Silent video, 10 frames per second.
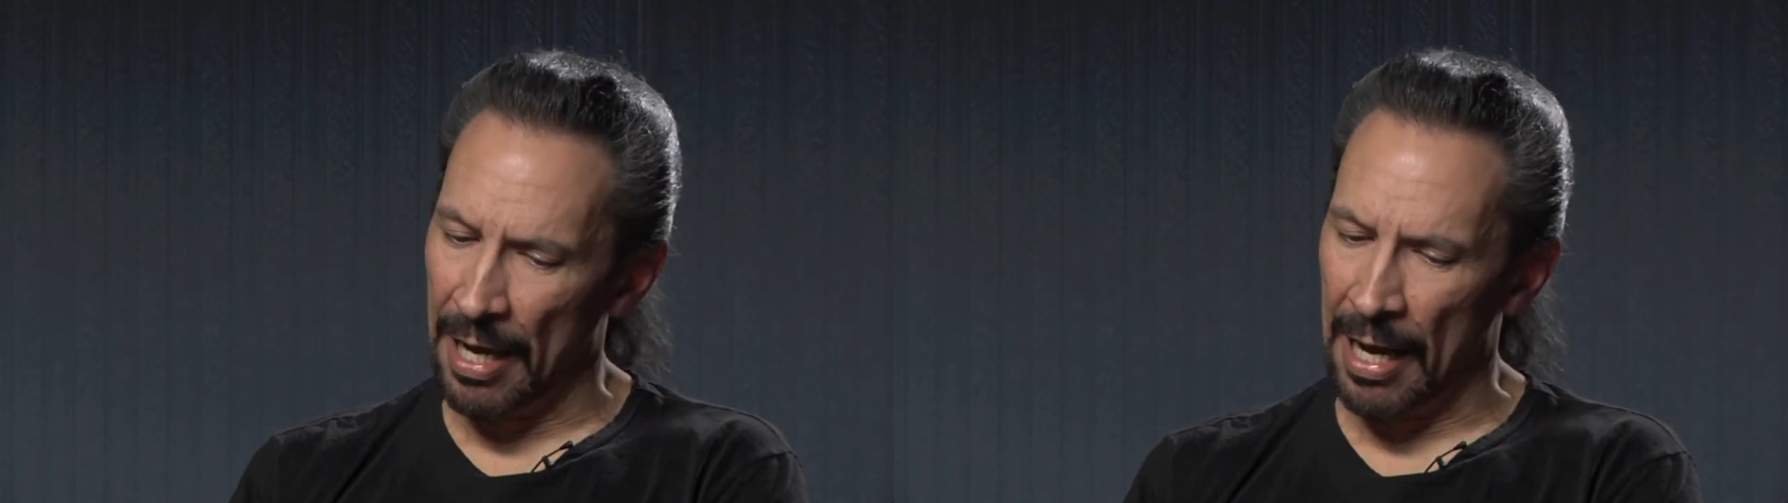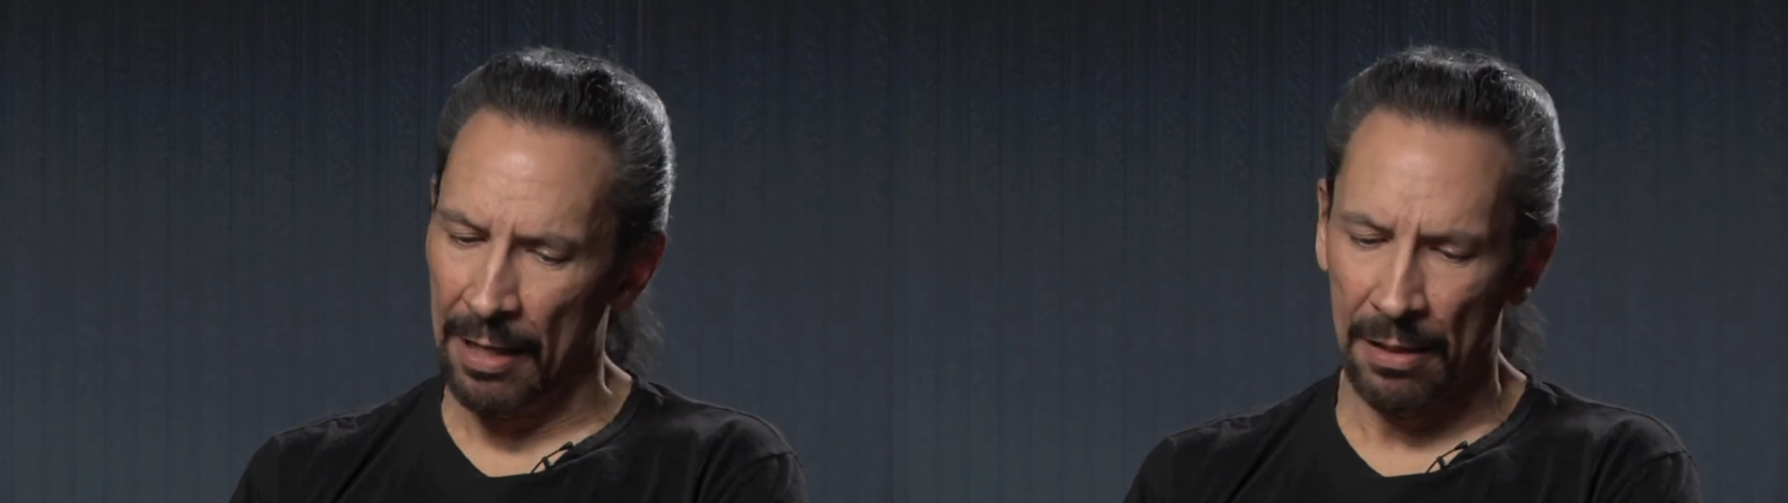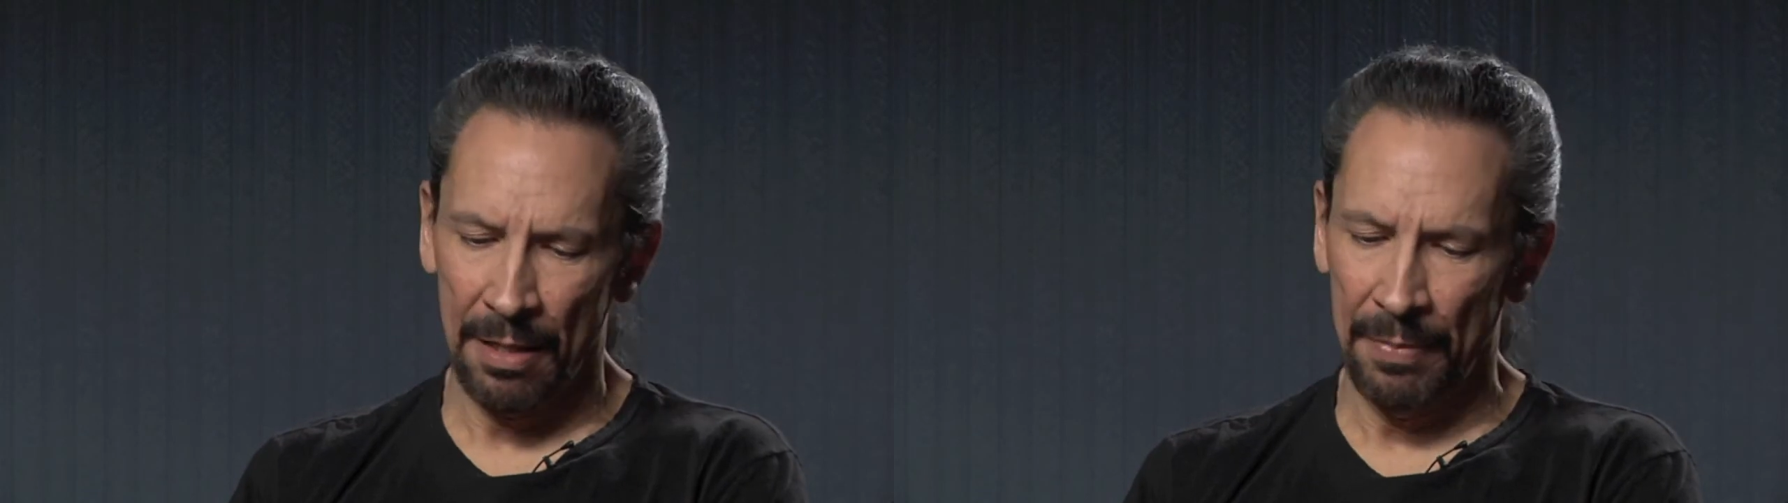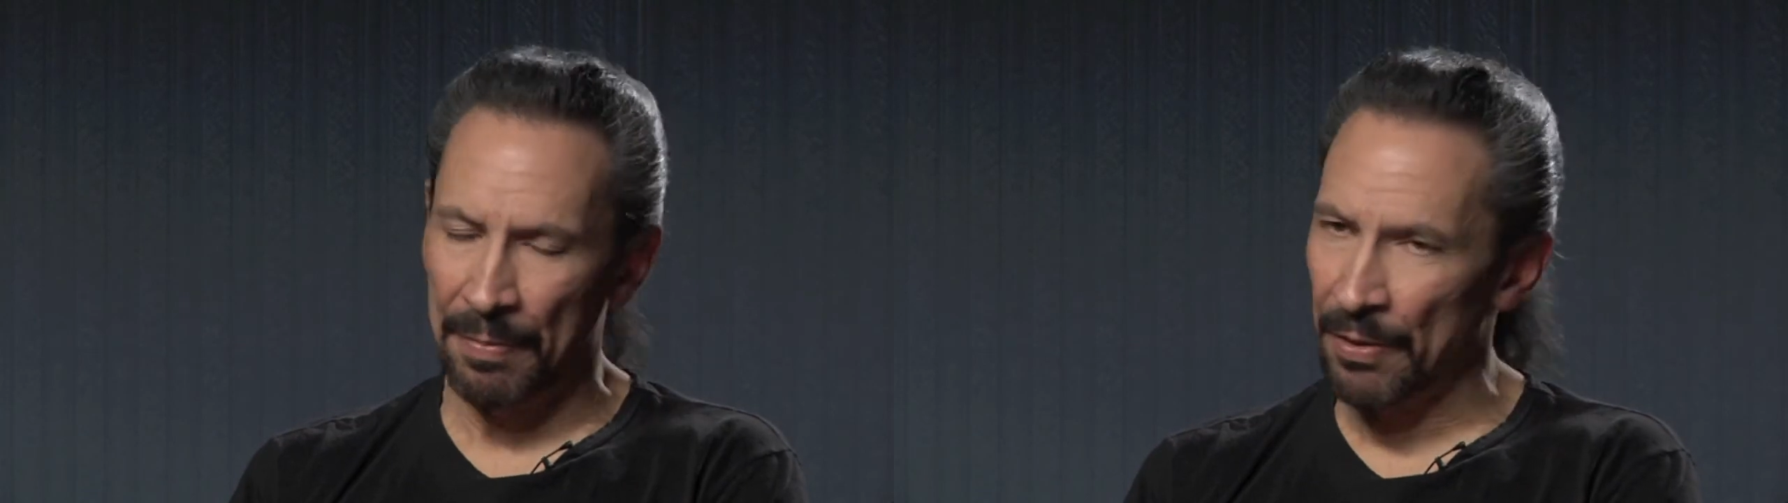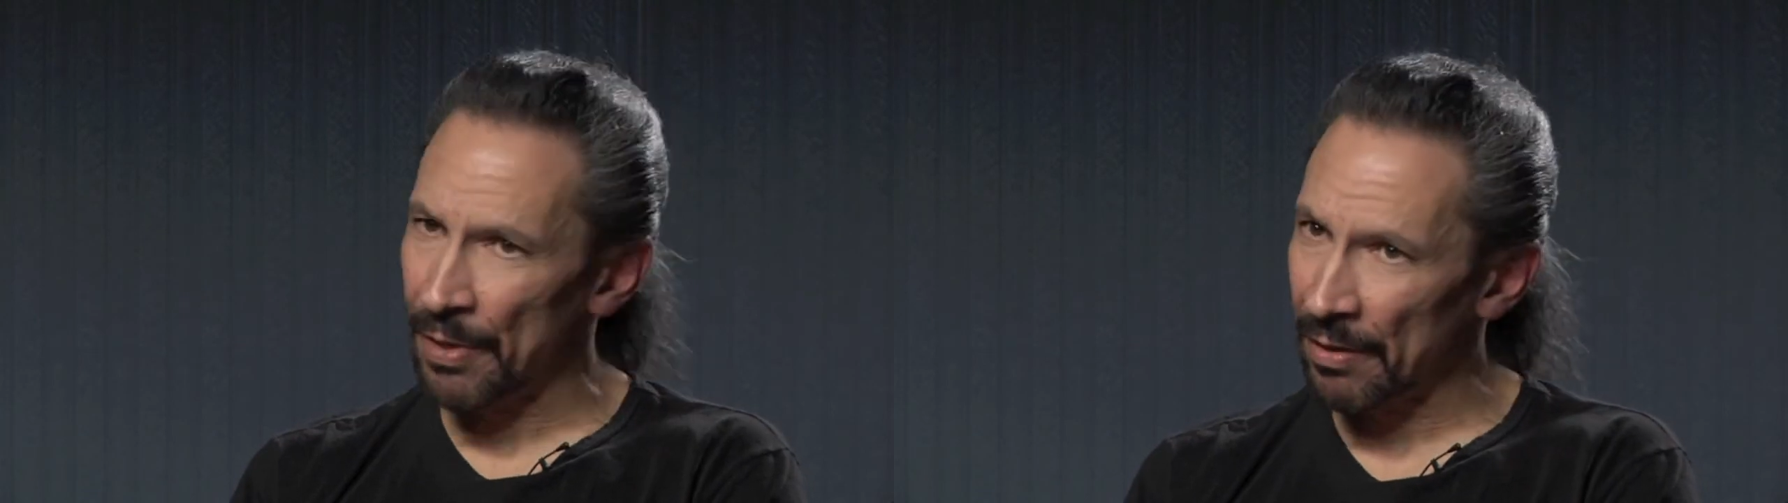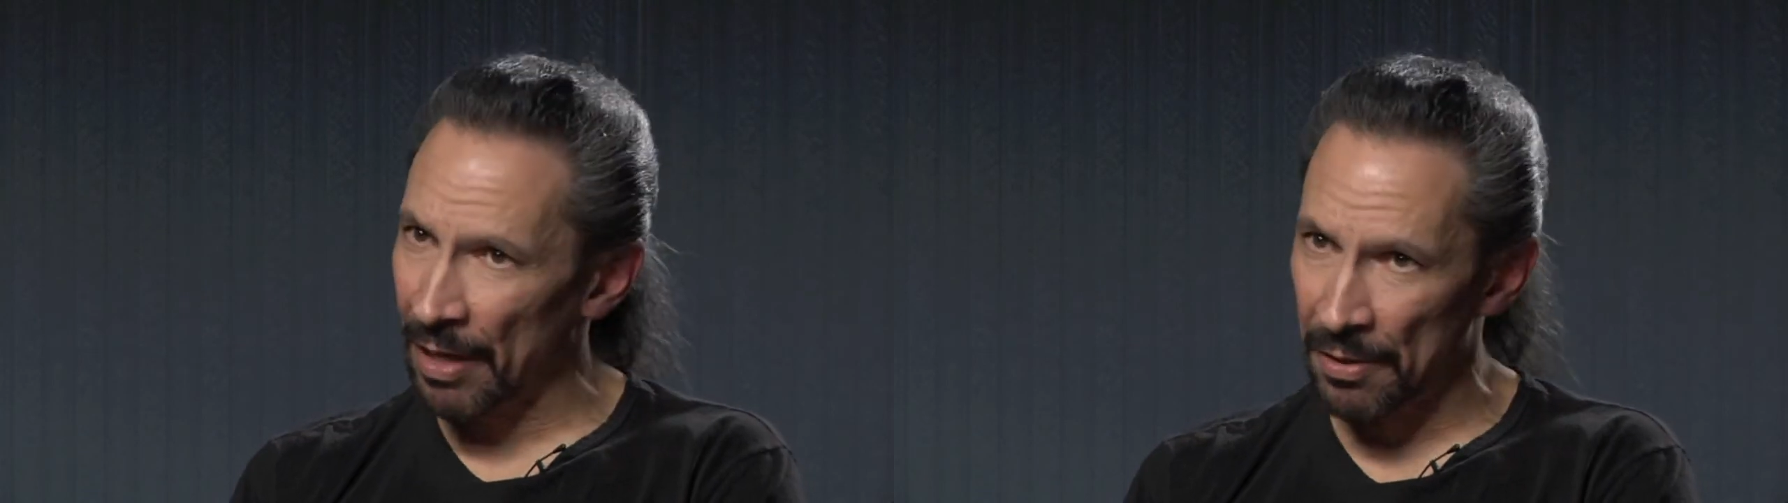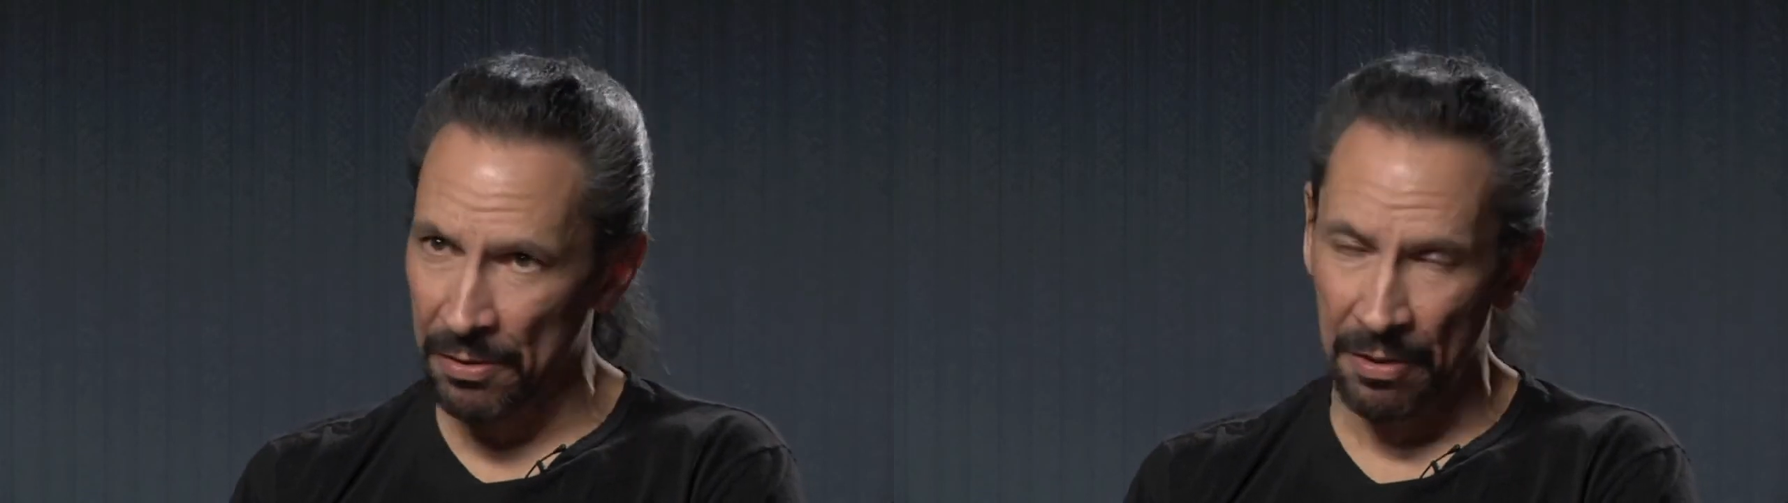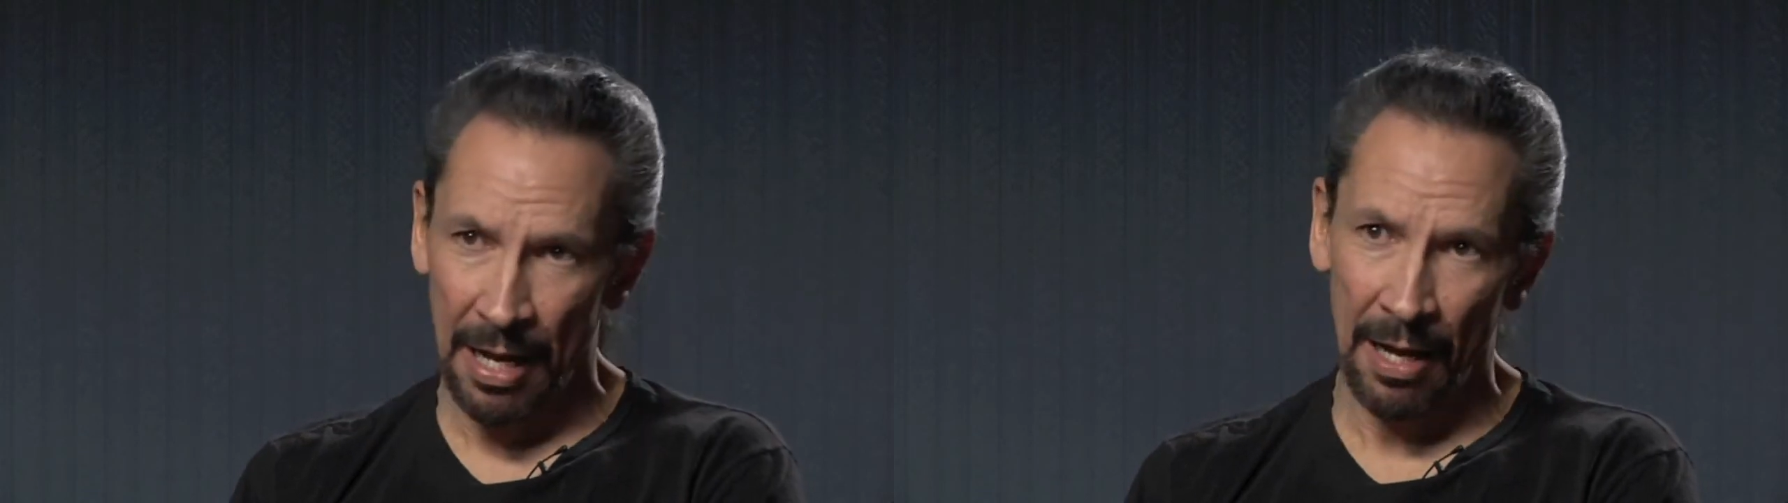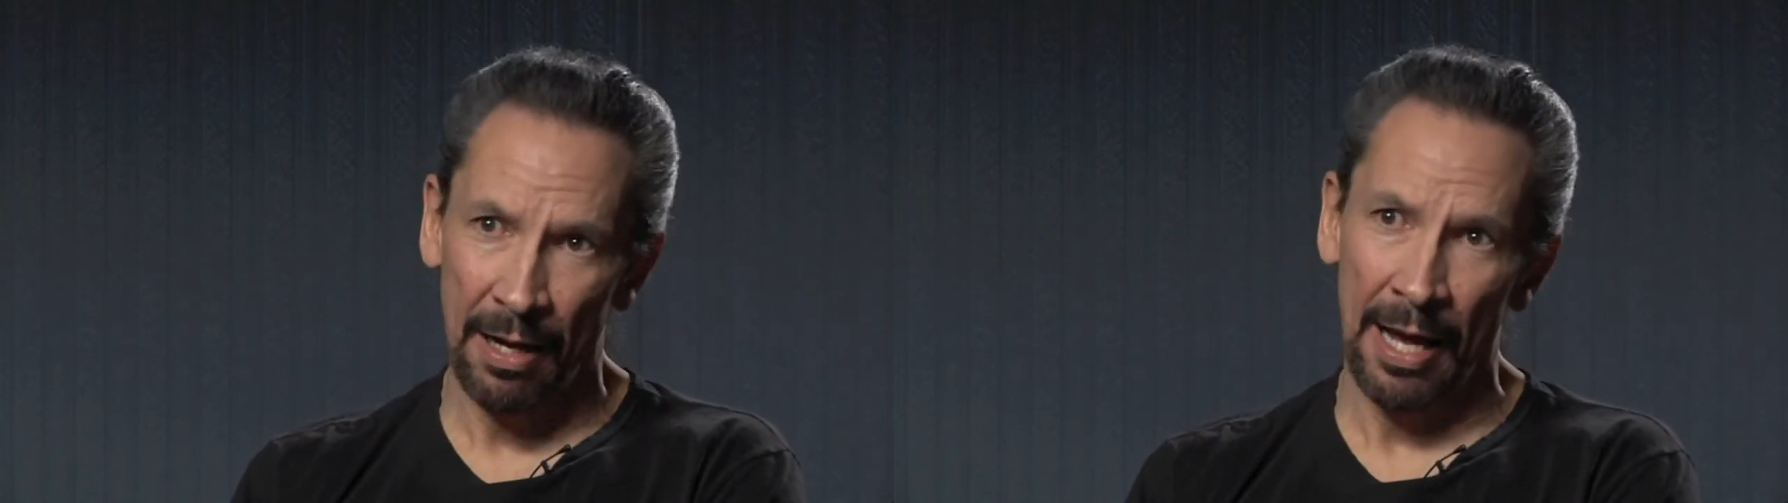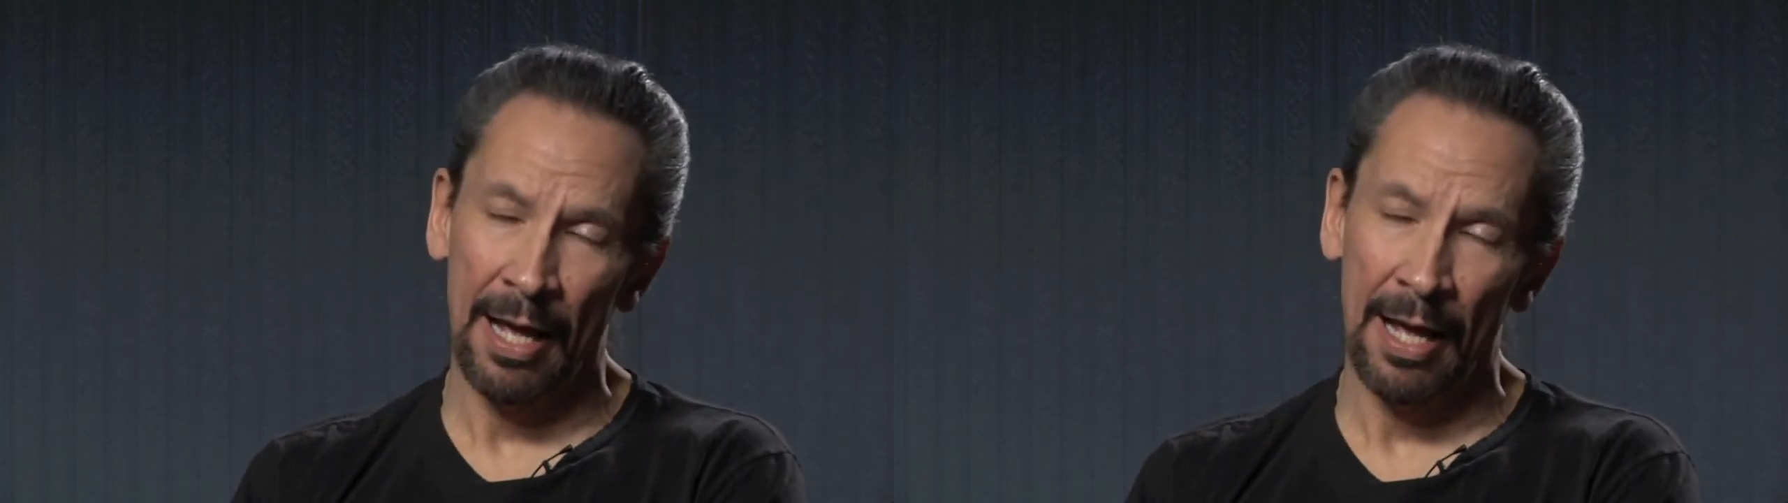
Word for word: at the Bibliothèque Nationale,